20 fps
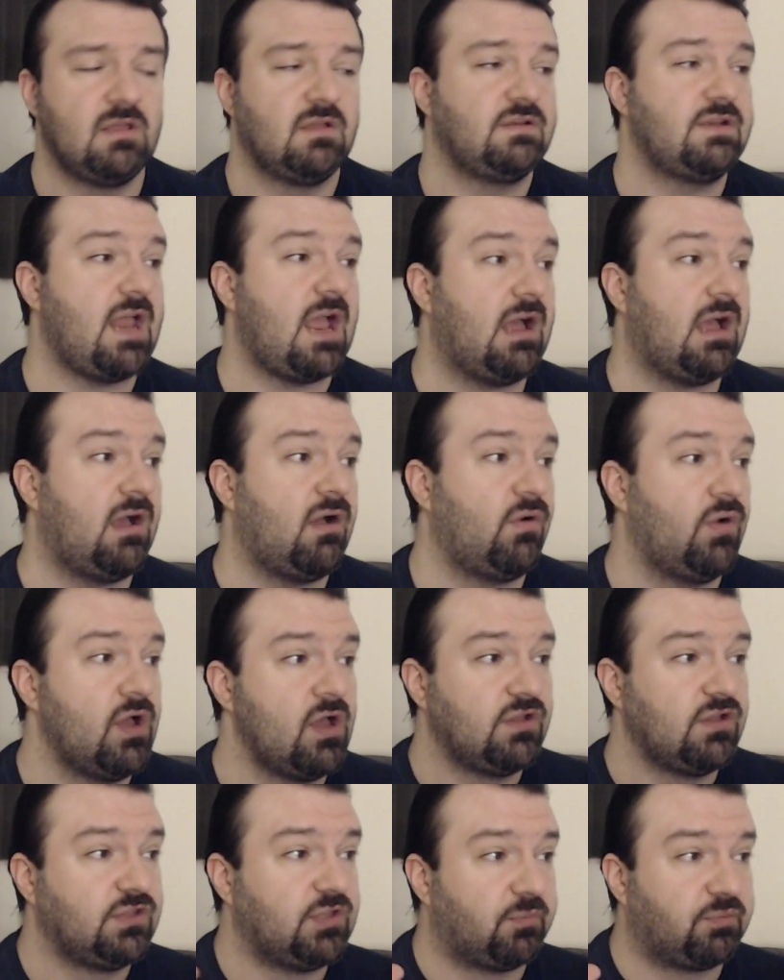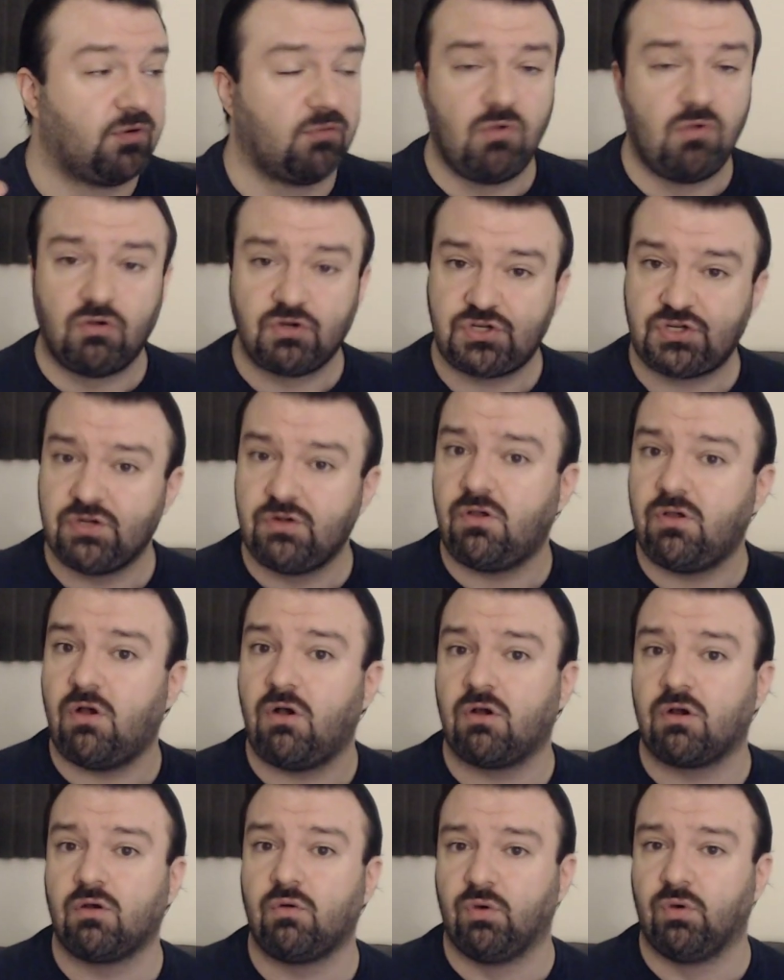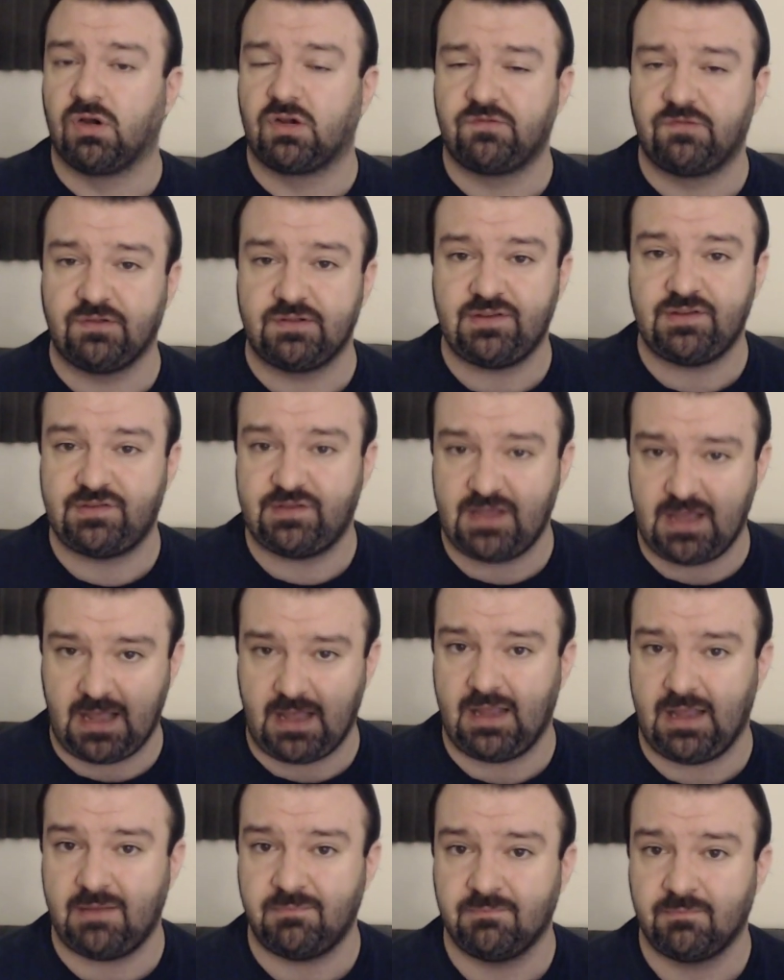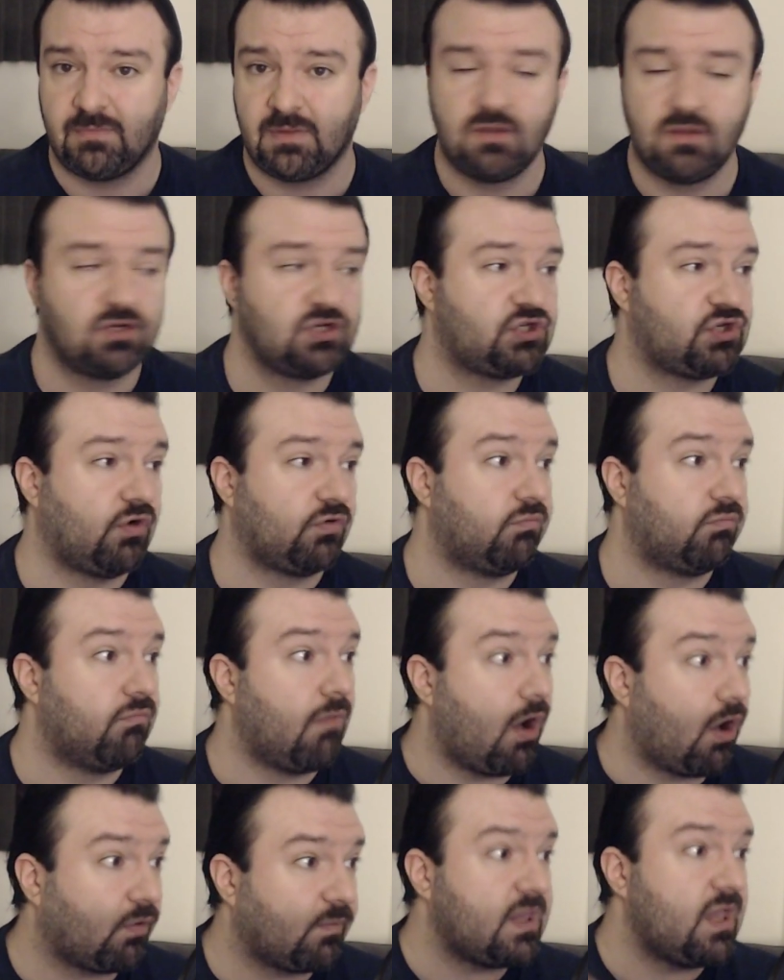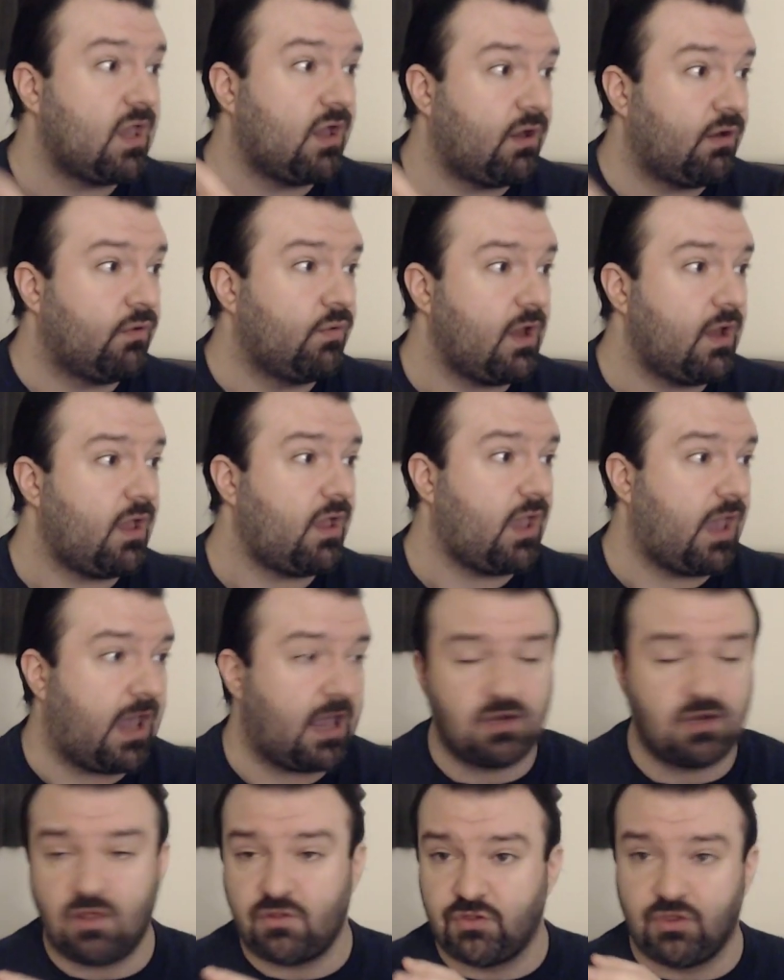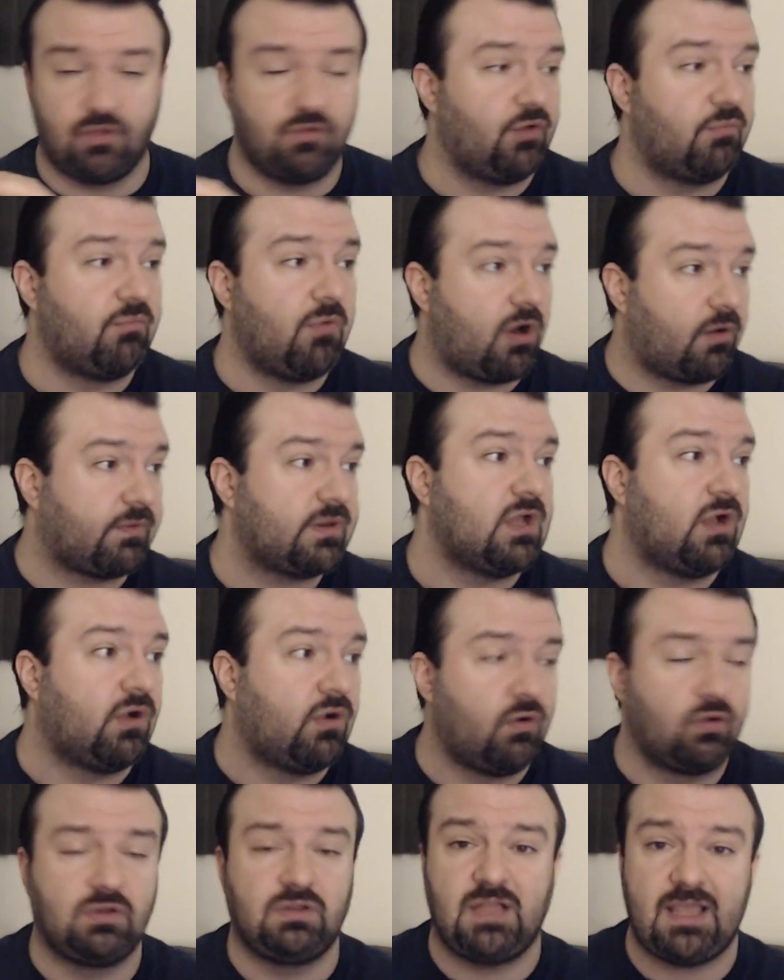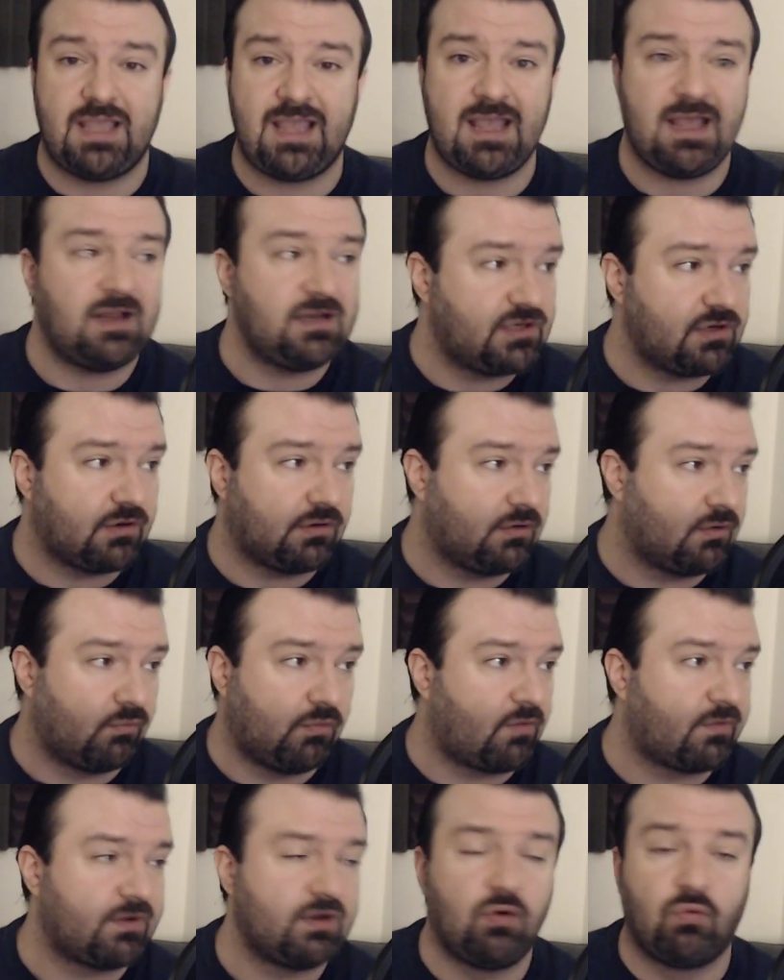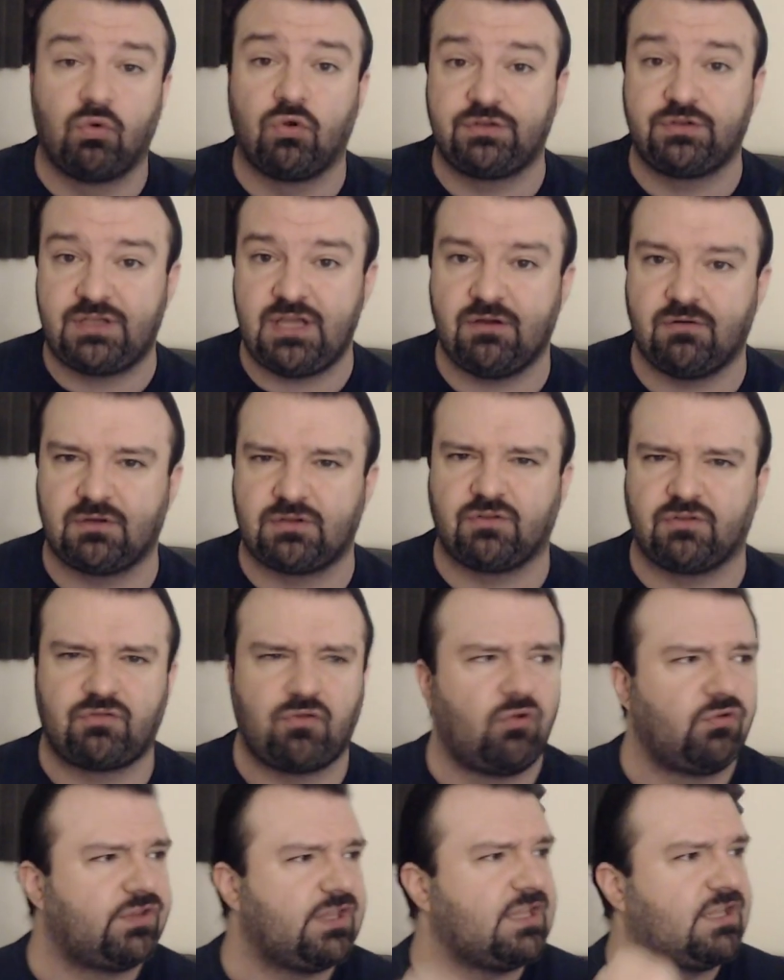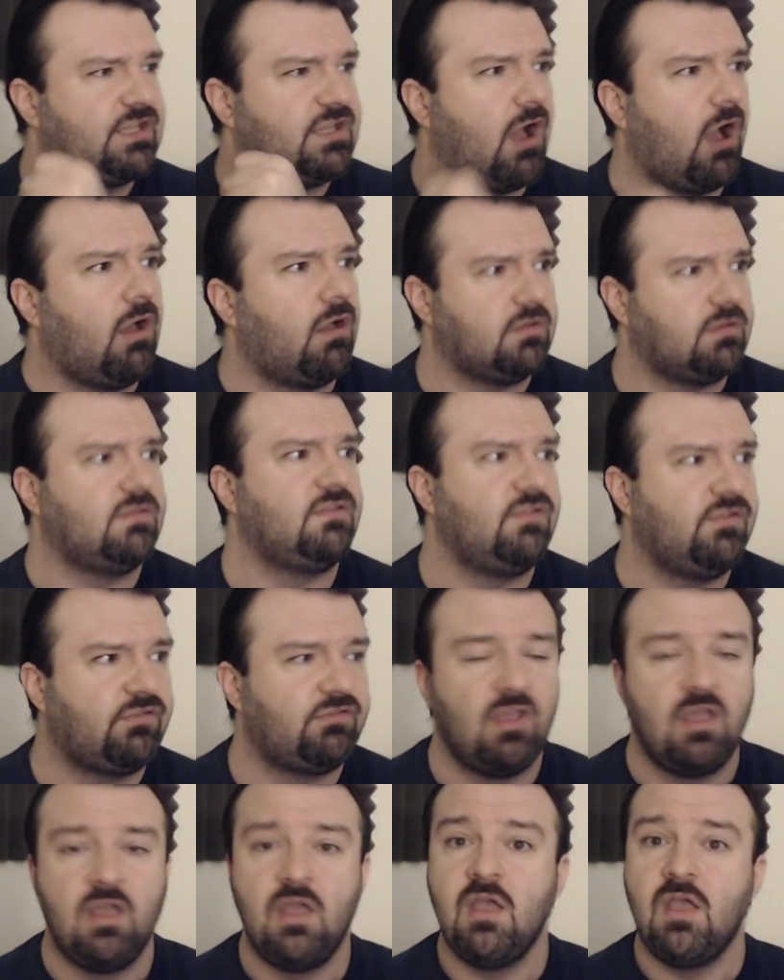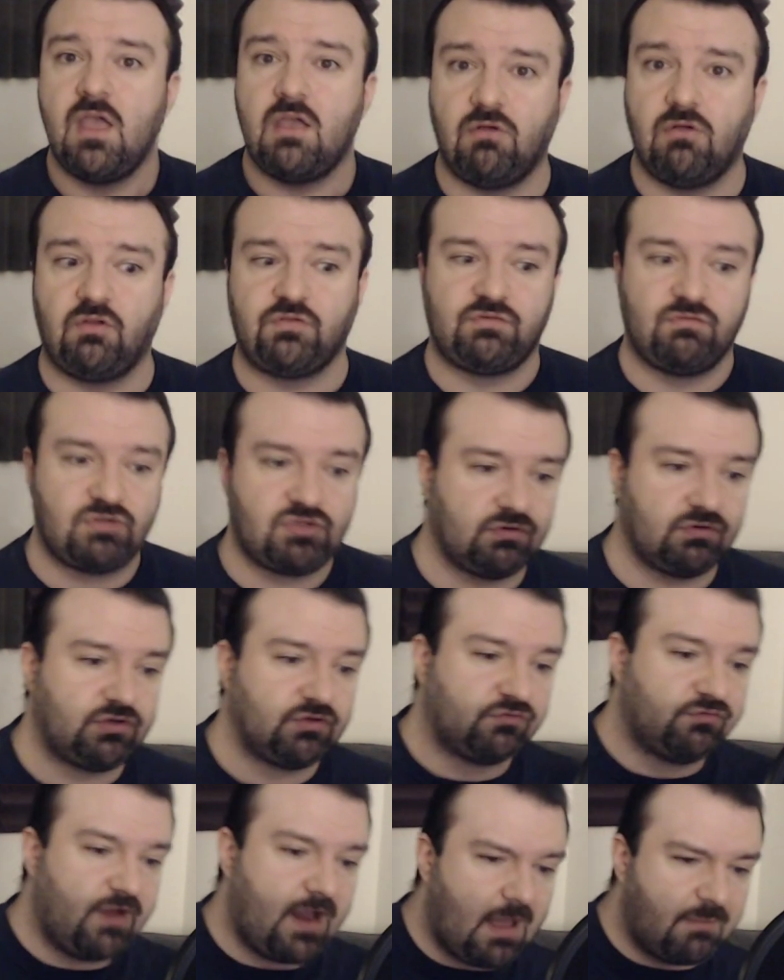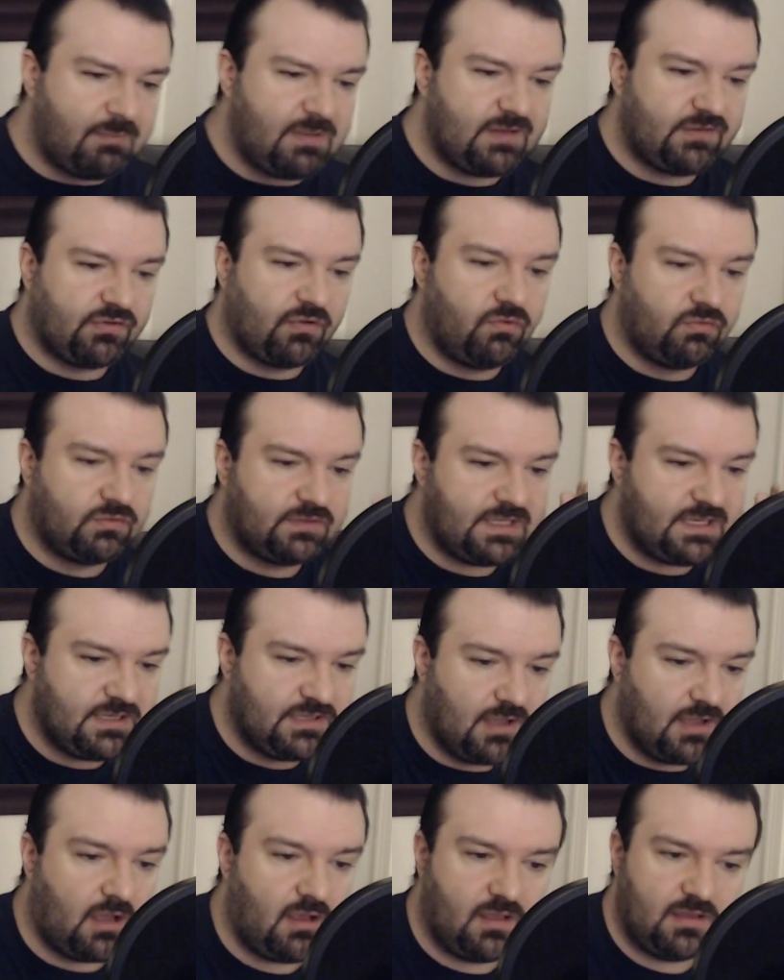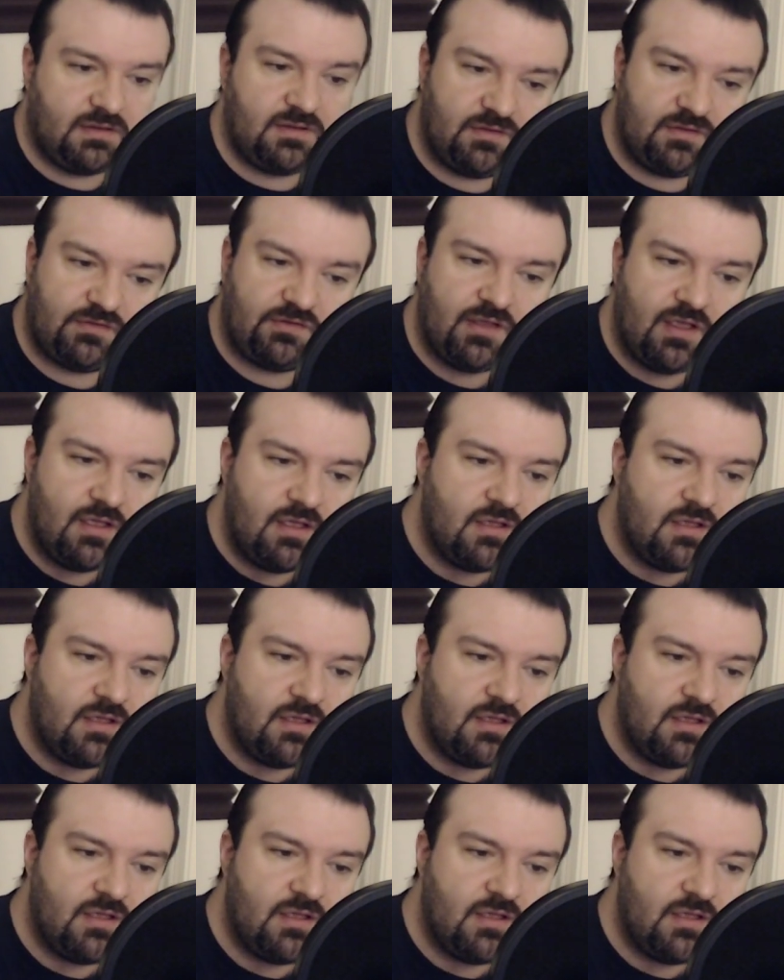Now, the promotional artwork for this game showed Mario and the, the Mario Land or Mario World characters holding guns, and also showed the Rabbids holding guns.